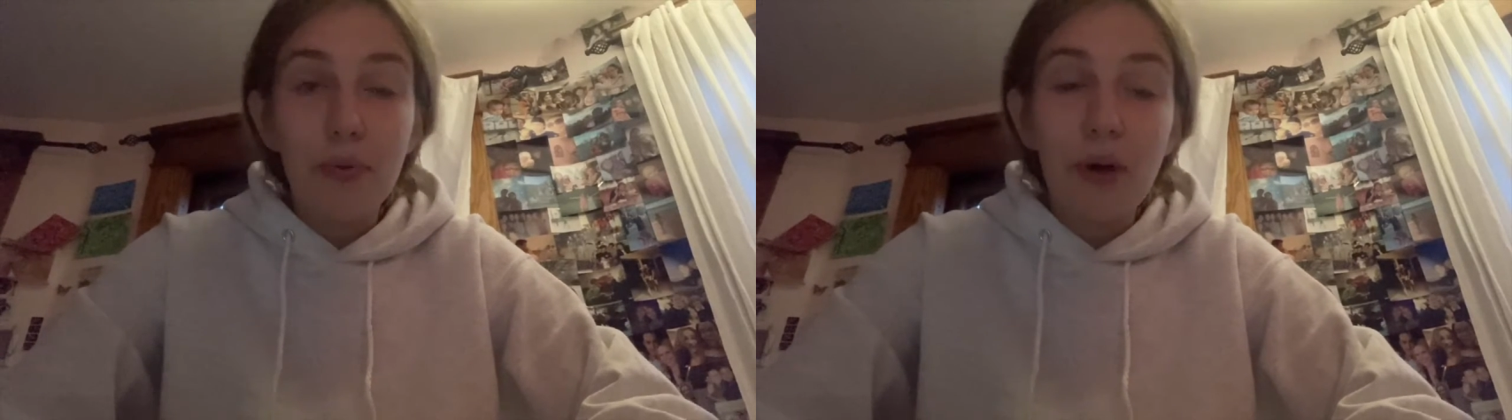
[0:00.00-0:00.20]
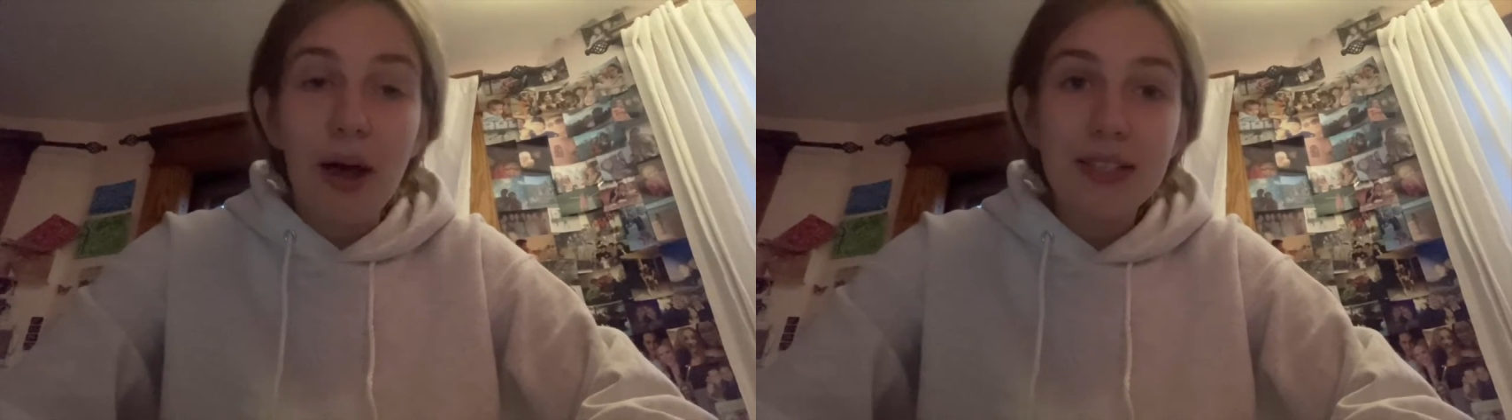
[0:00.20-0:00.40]

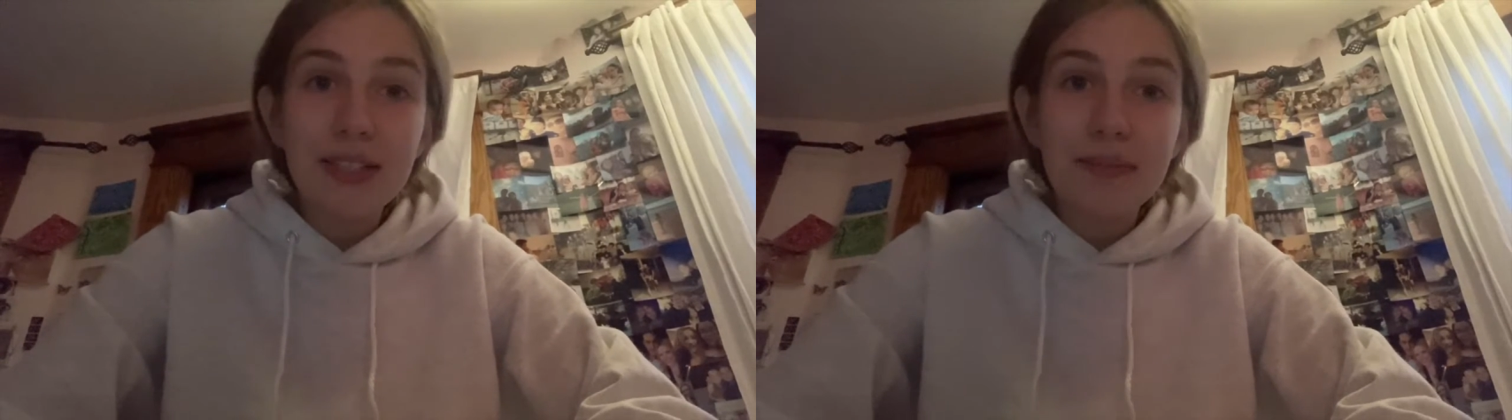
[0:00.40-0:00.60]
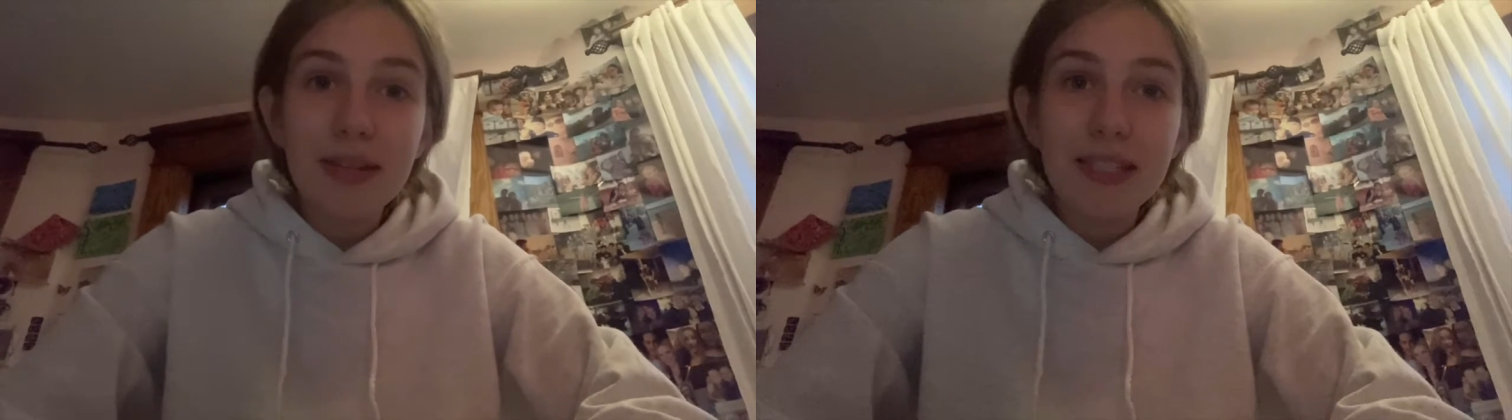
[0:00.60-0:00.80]

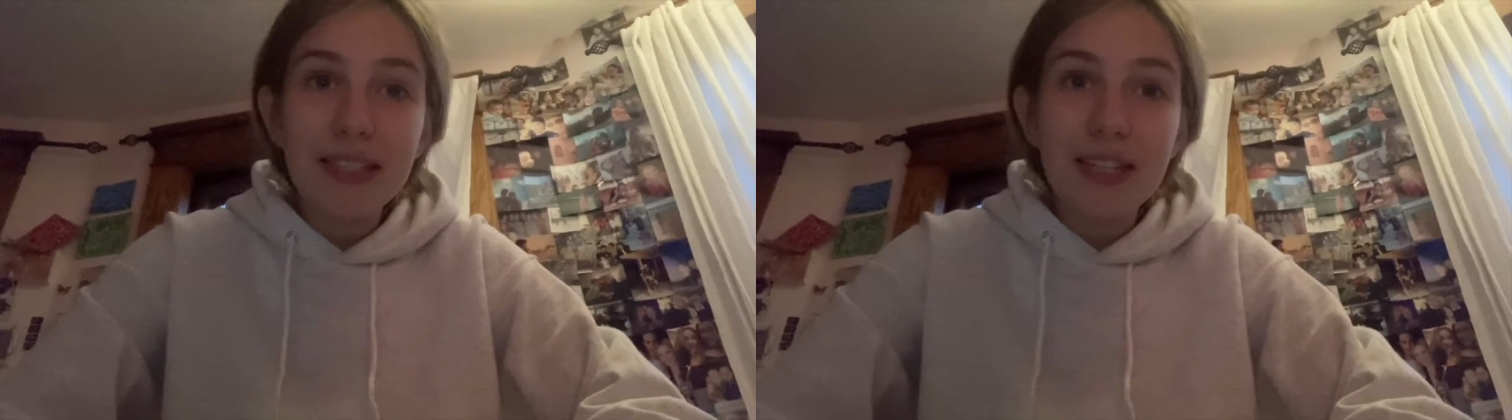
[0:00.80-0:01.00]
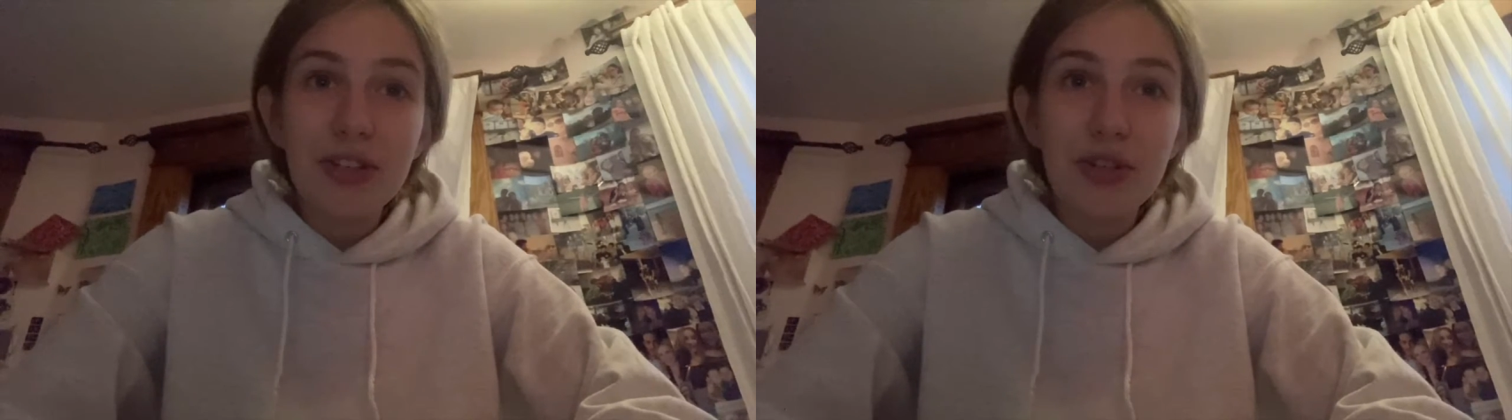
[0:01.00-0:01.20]

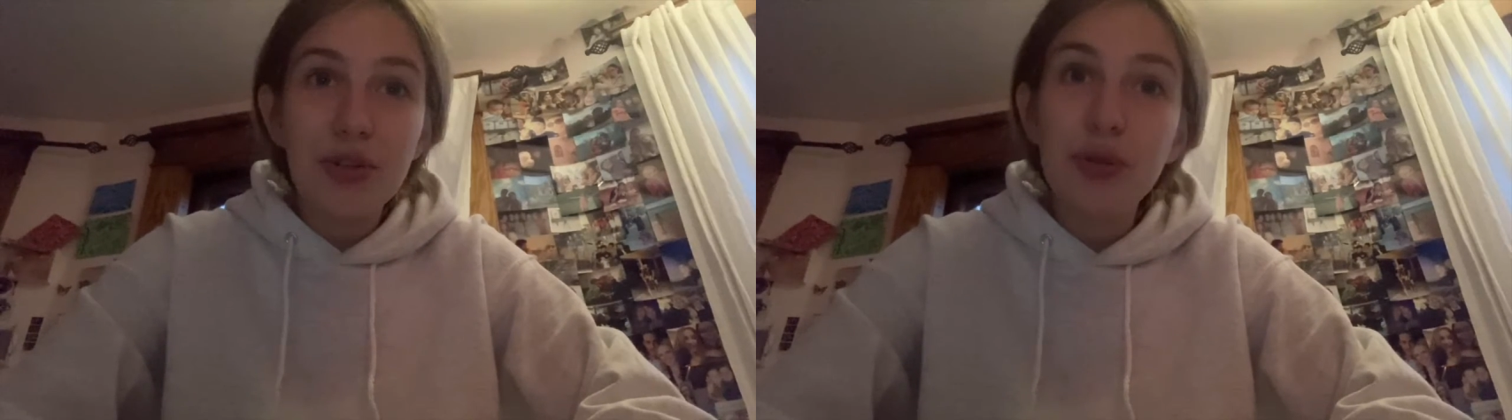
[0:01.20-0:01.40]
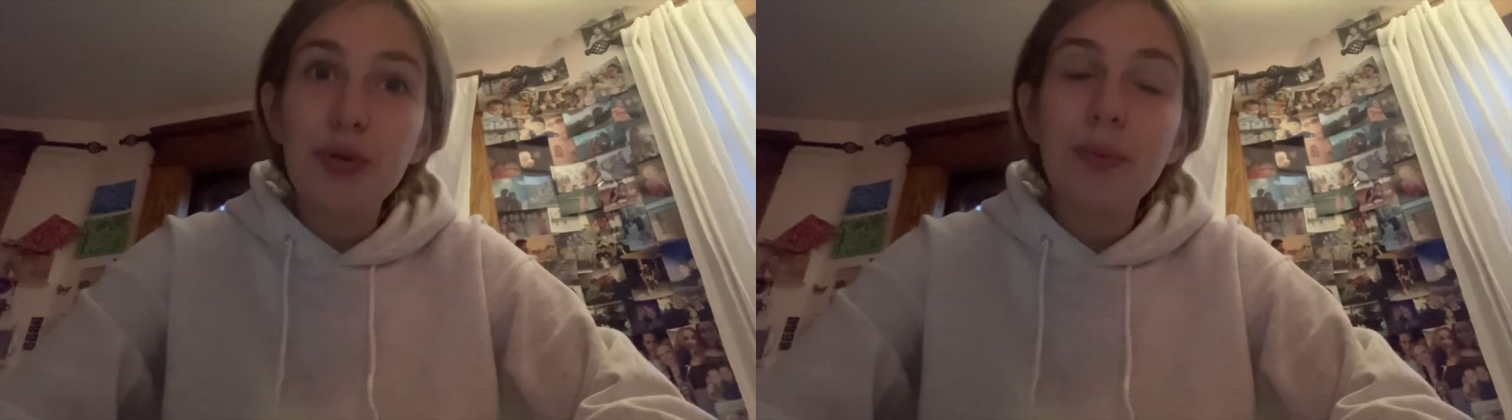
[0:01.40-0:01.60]
approximately
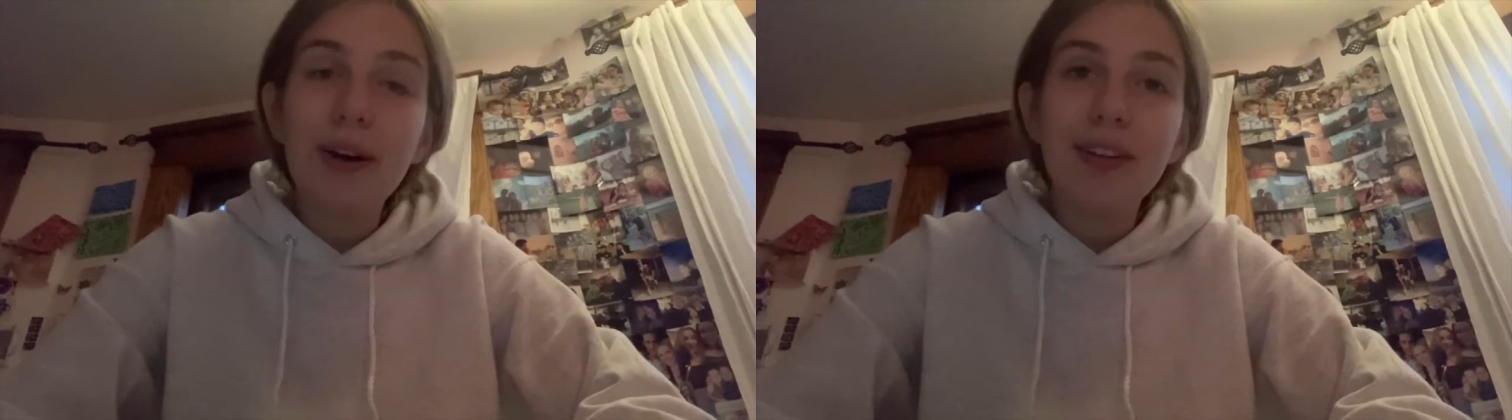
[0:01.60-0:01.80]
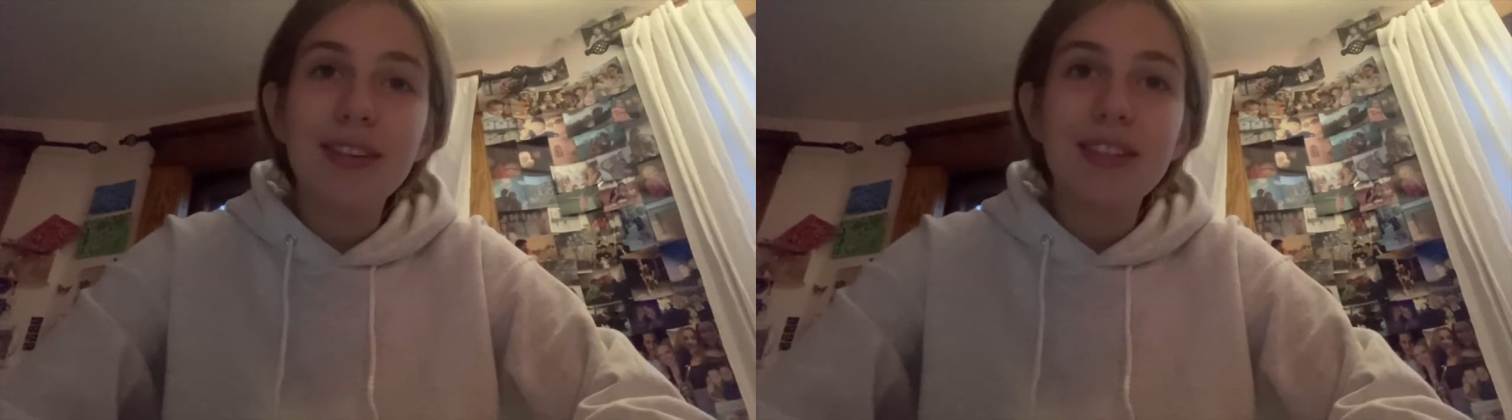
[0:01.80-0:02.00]
two
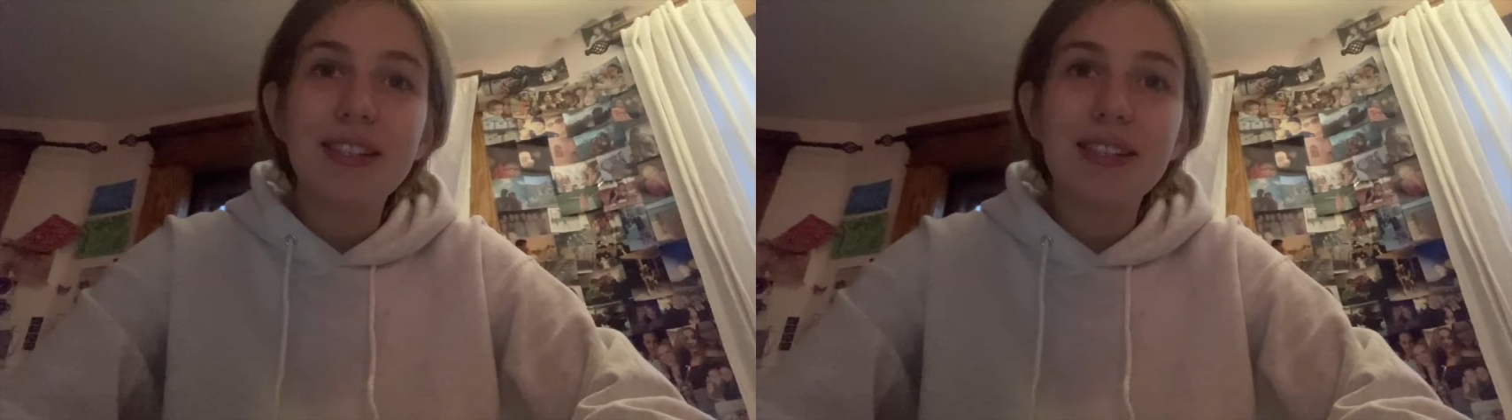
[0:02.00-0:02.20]
months,